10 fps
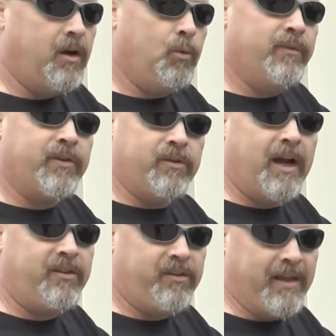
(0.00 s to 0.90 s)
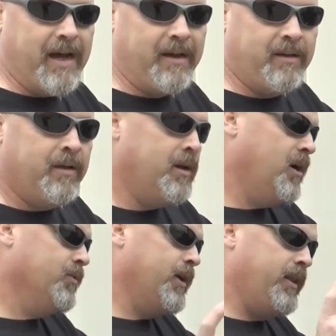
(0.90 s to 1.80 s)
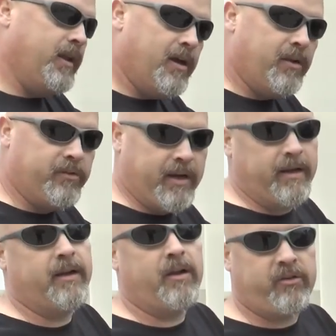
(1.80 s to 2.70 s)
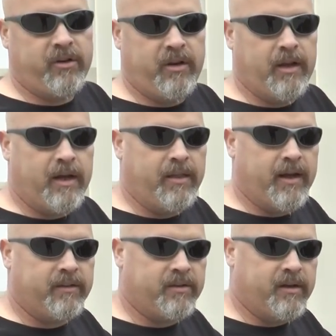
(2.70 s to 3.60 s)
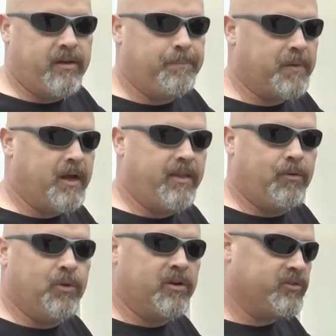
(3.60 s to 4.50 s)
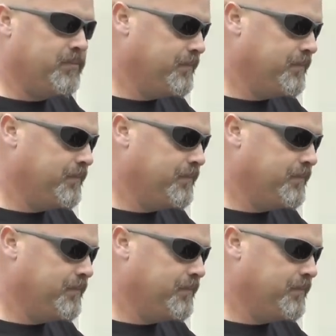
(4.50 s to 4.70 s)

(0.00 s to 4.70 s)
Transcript: We've addressed that over on the other side, and I'll show you how that works.